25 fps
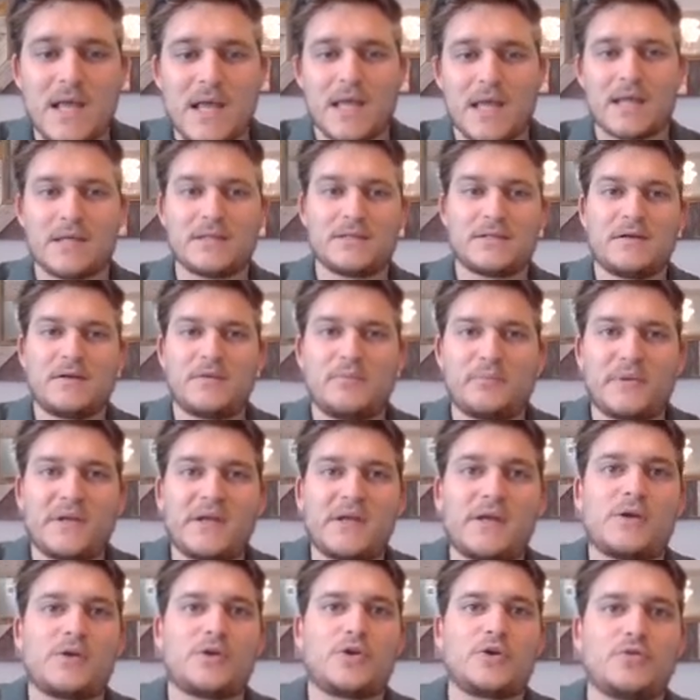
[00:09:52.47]
and it's going to
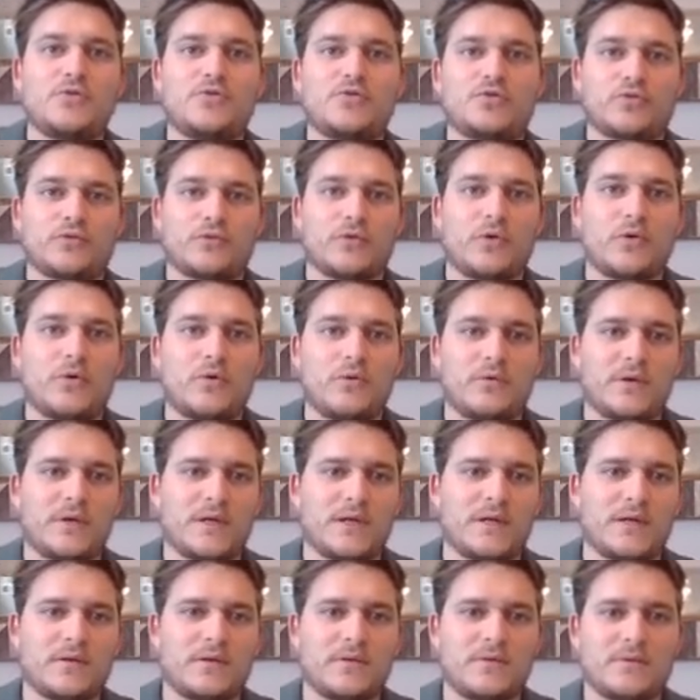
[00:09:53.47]
play a huge role
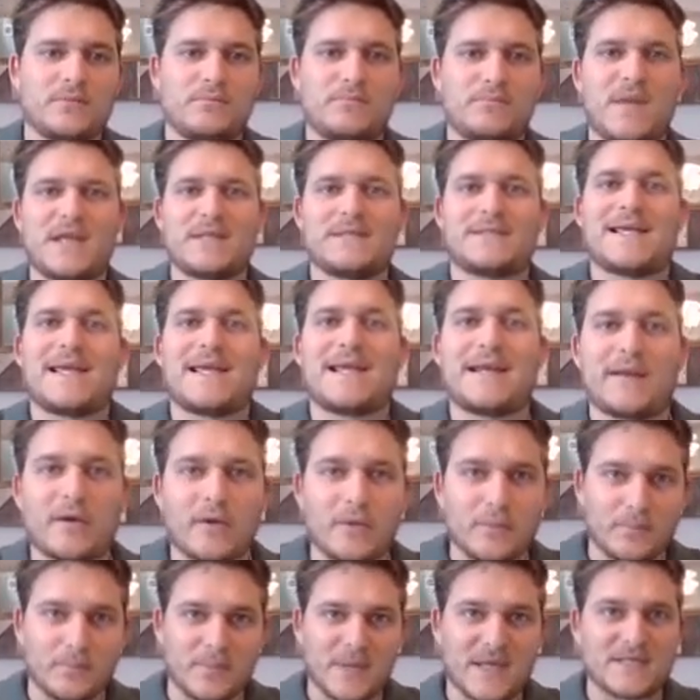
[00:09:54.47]
in maintaining
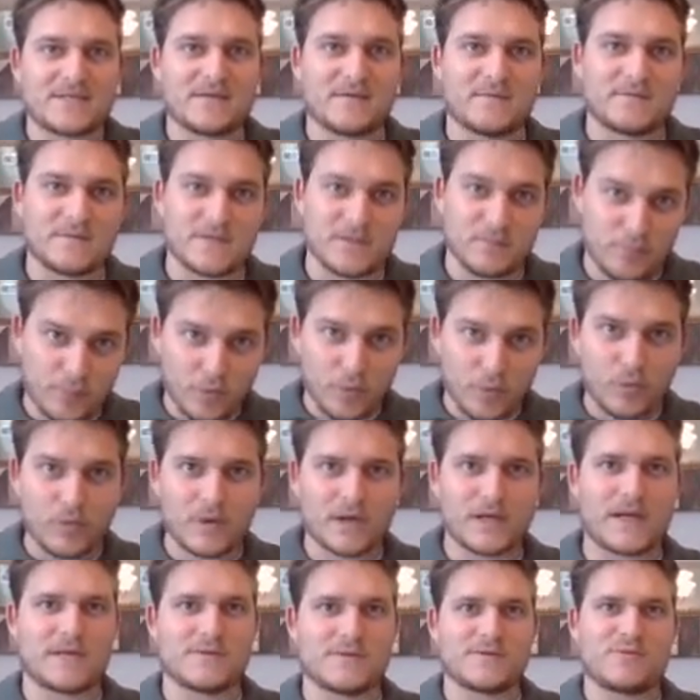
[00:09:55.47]
our base of
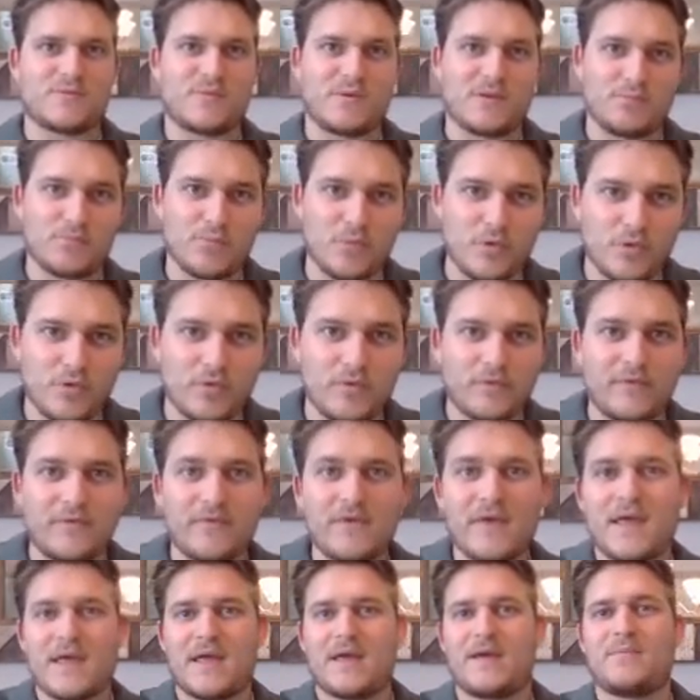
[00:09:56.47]
support as we
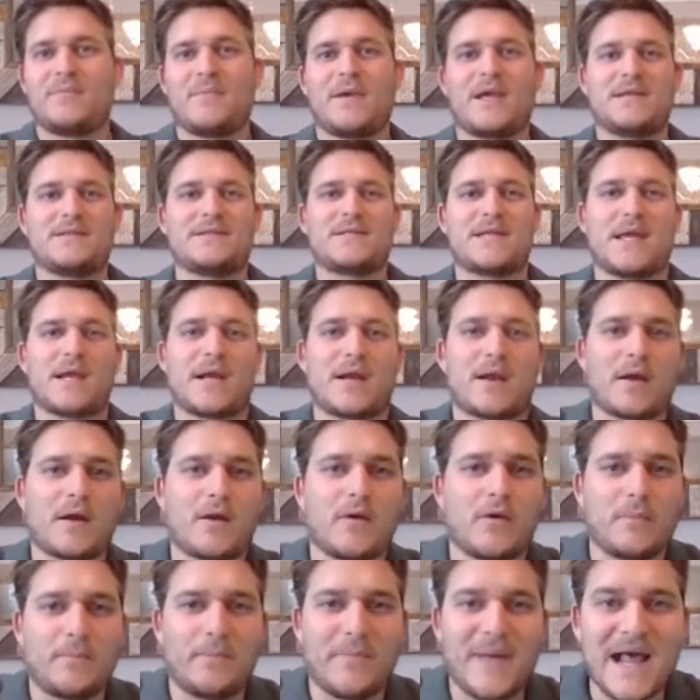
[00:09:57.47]
move and maintaining
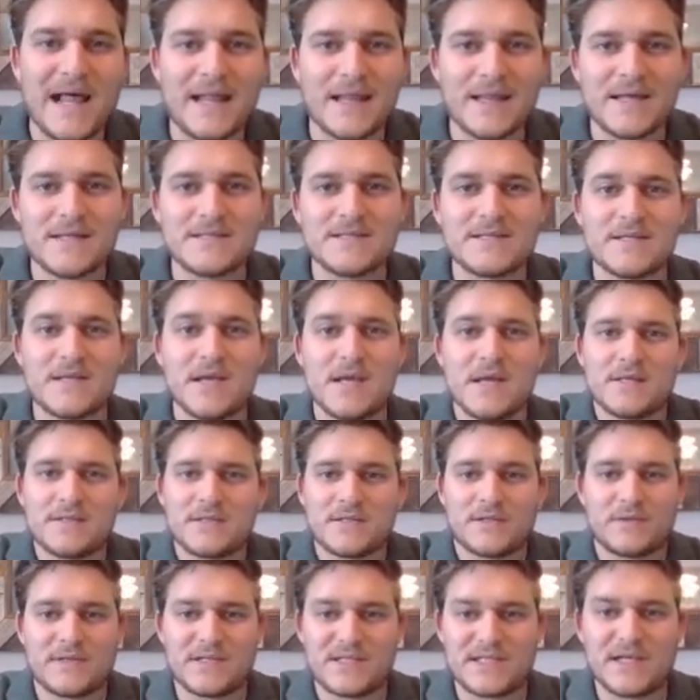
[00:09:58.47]
our balance.
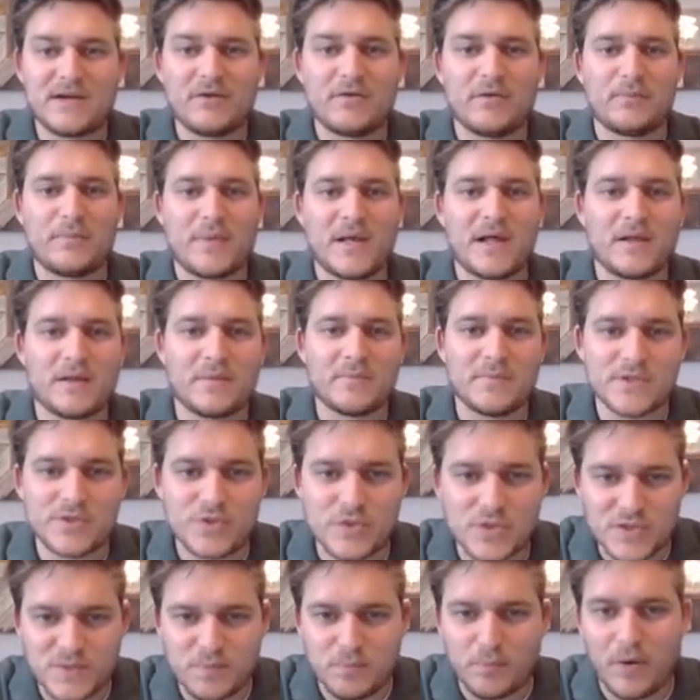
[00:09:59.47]
So the cerebellum
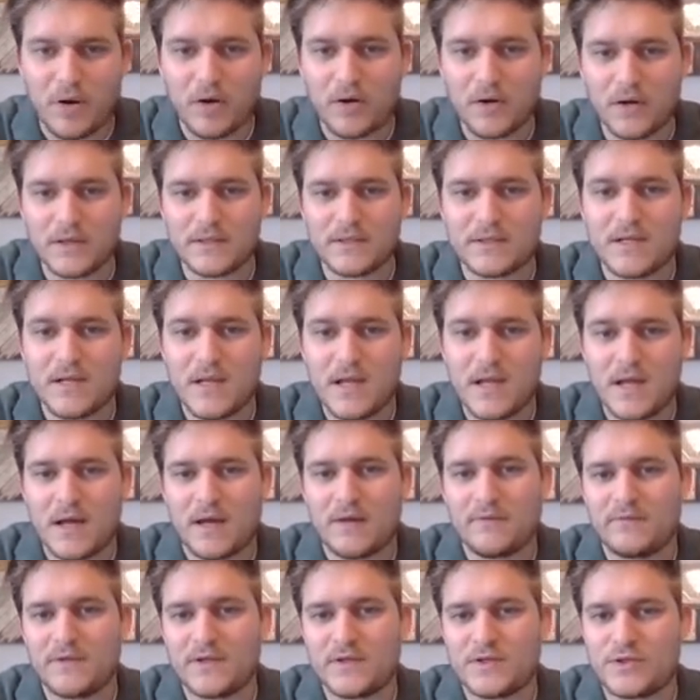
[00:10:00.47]
is just part
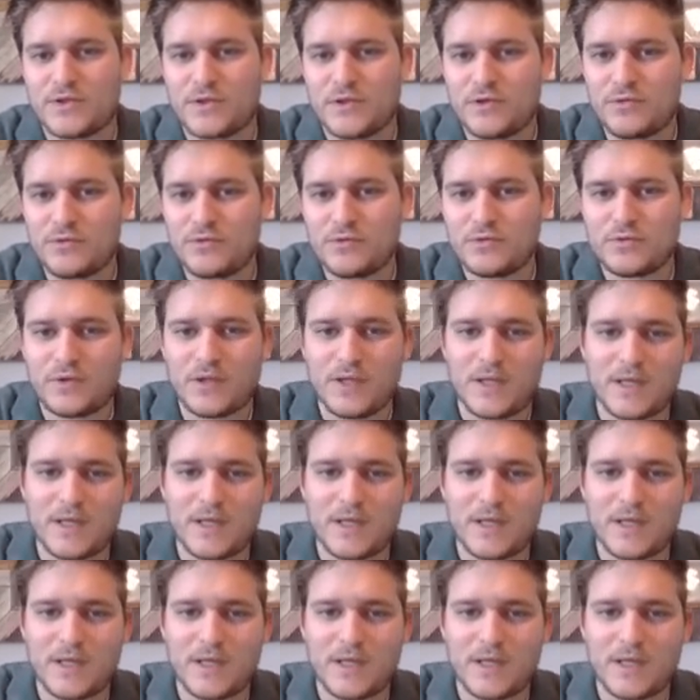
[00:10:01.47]
of this hugely